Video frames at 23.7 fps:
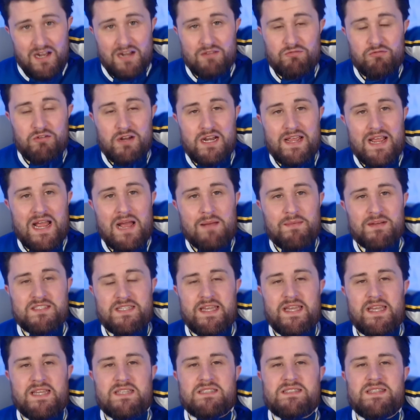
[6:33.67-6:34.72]
I really am at
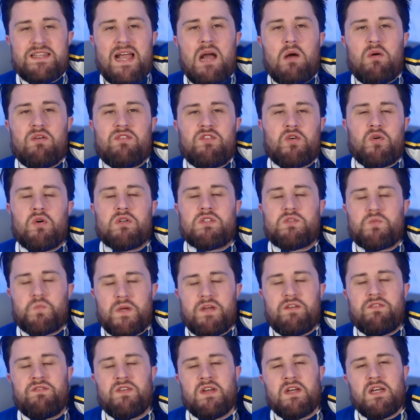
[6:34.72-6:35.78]
ease. Now, of course,
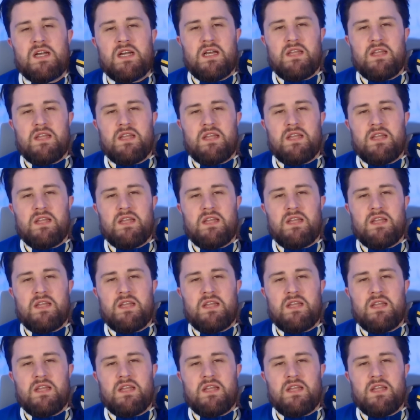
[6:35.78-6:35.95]
with